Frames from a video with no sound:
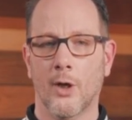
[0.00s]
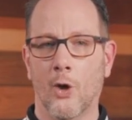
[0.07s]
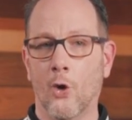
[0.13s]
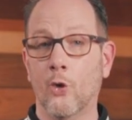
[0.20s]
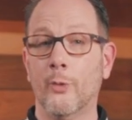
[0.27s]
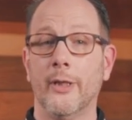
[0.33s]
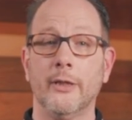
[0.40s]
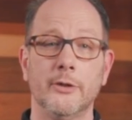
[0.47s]

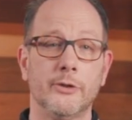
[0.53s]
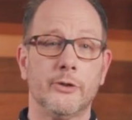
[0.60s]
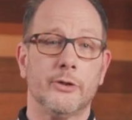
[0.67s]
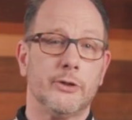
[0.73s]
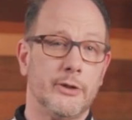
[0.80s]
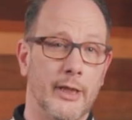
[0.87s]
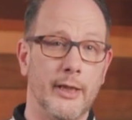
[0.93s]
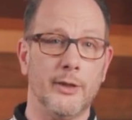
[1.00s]
Always
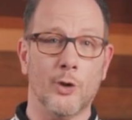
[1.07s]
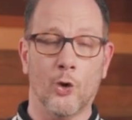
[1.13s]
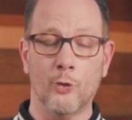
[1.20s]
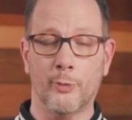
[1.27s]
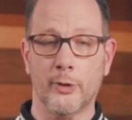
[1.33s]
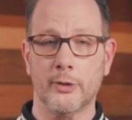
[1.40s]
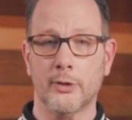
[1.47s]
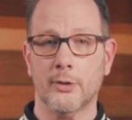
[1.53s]
stay
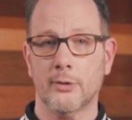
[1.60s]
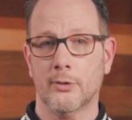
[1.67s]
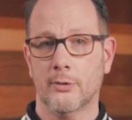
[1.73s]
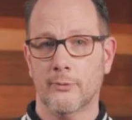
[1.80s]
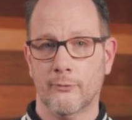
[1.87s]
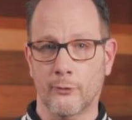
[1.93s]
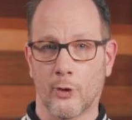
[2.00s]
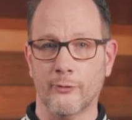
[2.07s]
open
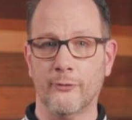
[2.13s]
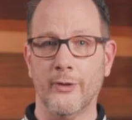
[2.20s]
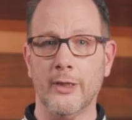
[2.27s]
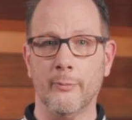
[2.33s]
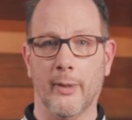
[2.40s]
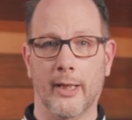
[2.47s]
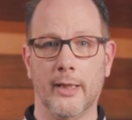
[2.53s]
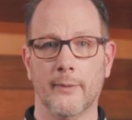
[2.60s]
for
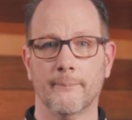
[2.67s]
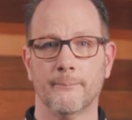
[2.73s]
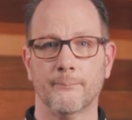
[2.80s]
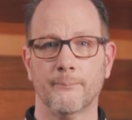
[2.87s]
feedback.